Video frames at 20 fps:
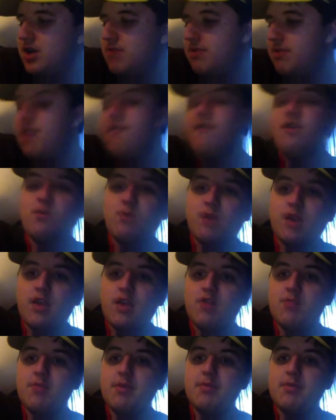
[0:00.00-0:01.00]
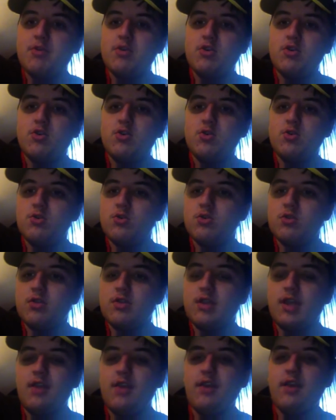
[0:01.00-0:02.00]
If you're one of those people who
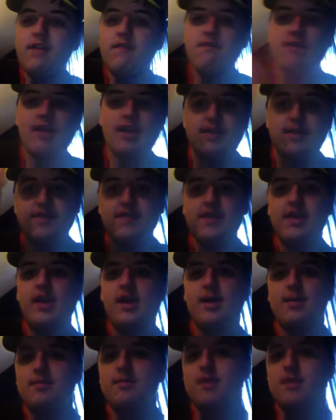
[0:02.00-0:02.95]
did leave, then see ya.